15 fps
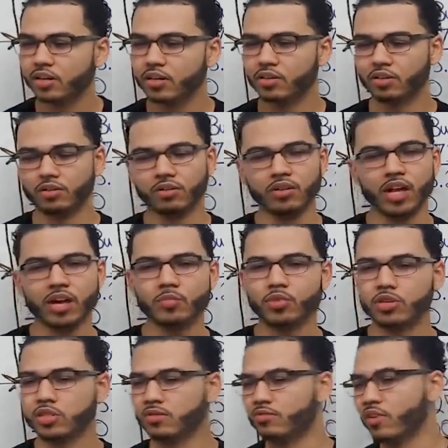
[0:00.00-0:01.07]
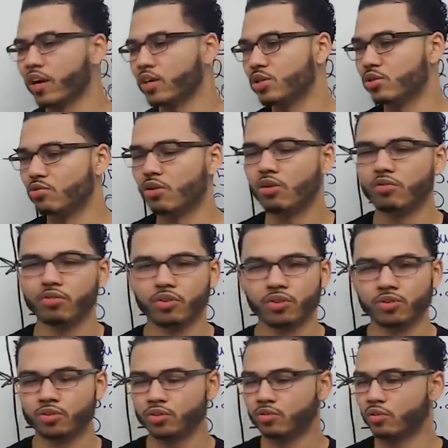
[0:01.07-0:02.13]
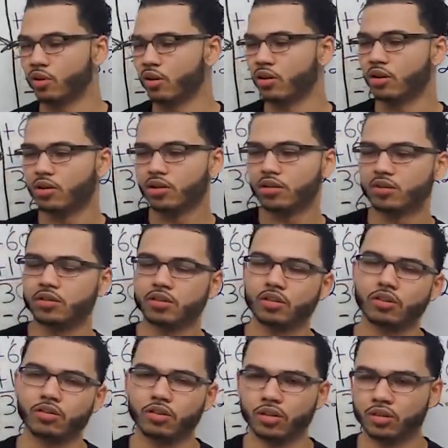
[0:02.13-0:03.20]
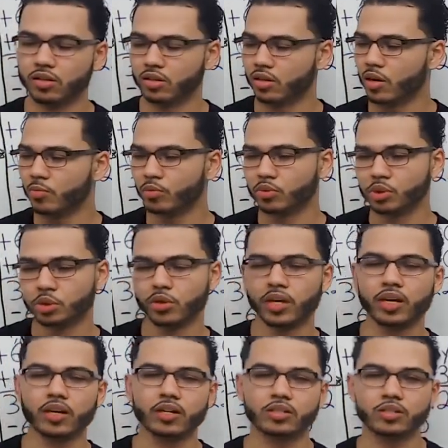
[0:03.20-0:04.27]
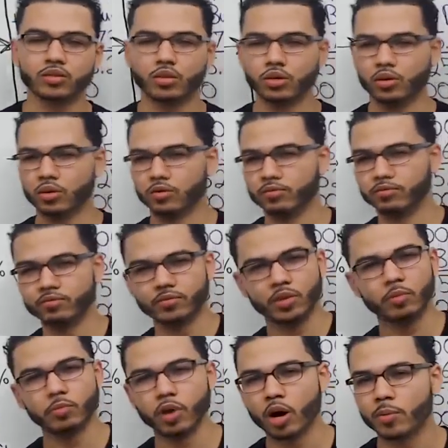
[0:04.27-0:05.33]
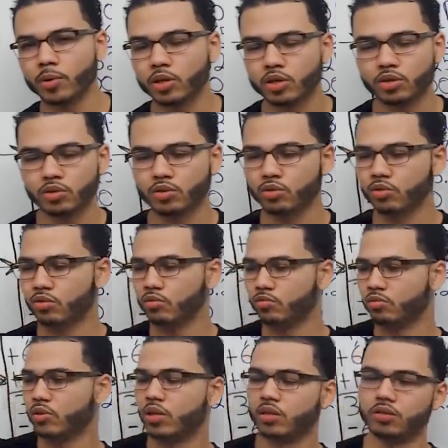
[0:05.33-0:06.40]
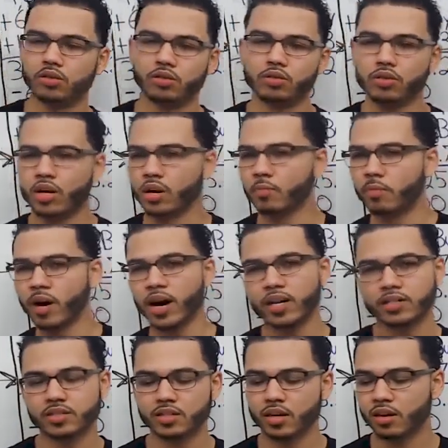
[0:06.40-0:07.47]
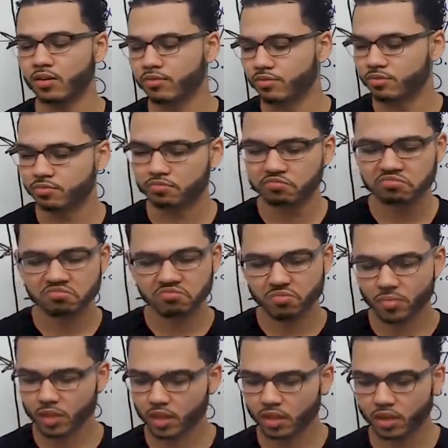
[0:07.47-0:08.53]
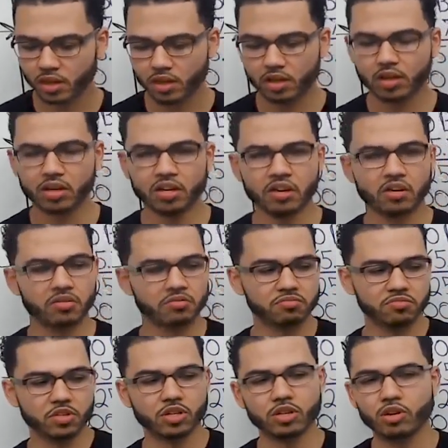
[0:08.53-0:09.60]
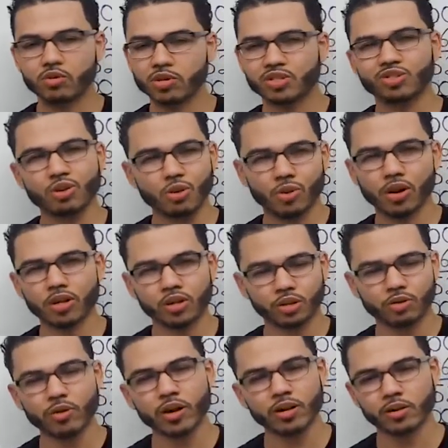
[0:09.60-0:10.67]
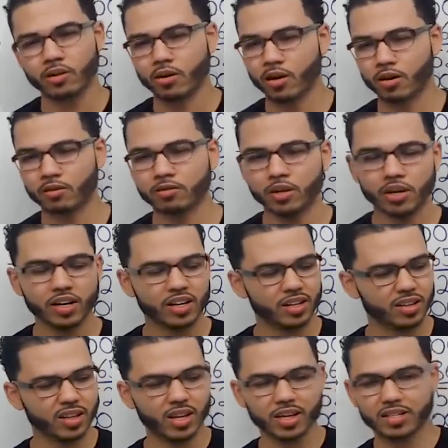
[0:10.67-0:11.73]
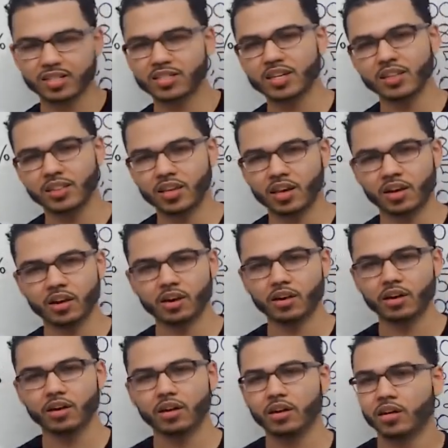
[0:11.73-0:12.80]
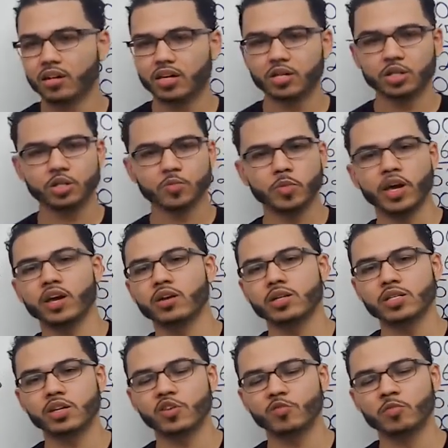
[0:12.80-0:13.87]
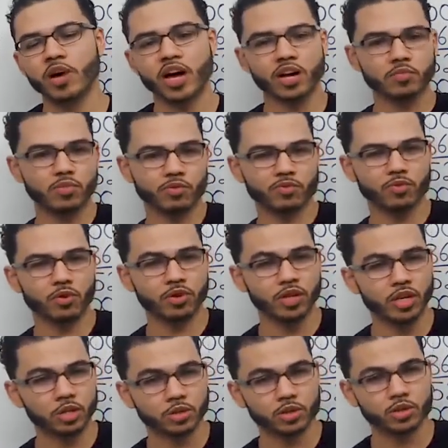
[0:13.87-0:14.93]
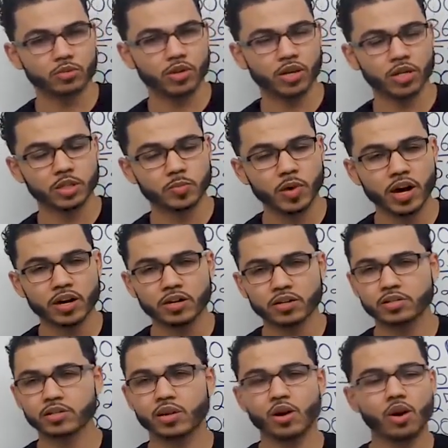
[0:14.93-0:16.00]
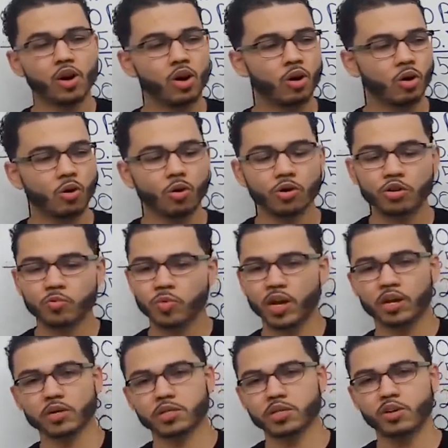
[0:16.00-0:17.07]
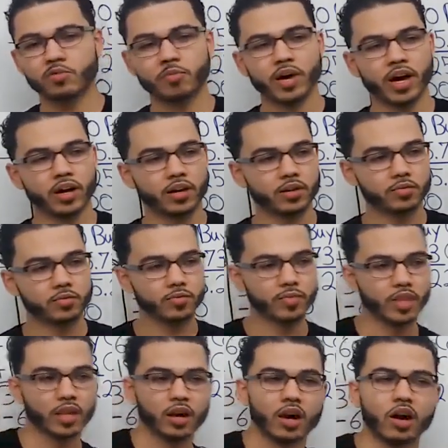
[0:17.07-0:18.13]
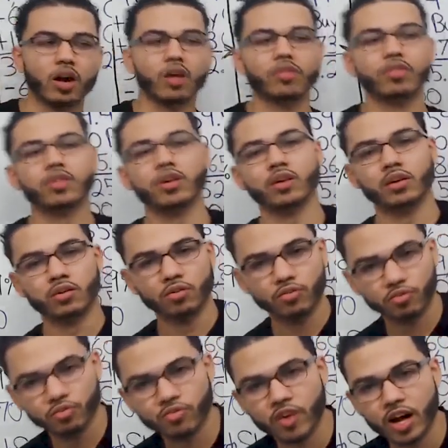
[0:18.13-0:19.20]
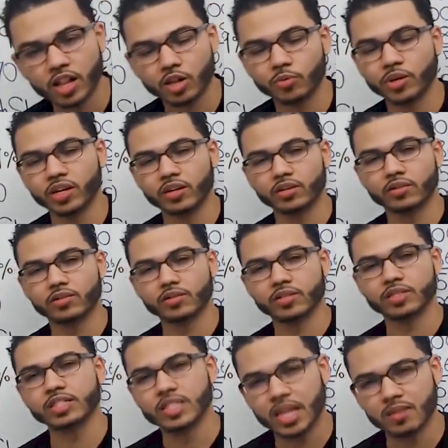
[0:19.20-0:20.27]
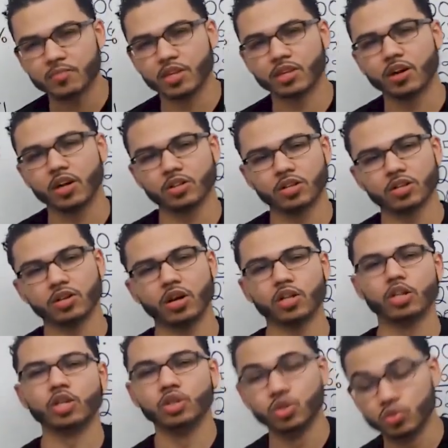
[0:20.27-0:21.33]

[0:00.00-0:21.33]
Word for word: you know, the neighbors invite you over to a, you know, a couple drinks or a barbecue, you know, you gotta buy stuff, you know, you can always throw it on the credit card, let it sit there, and then just pay yourself back before the interest rate expires, or you pay yourself back on the following statement, on the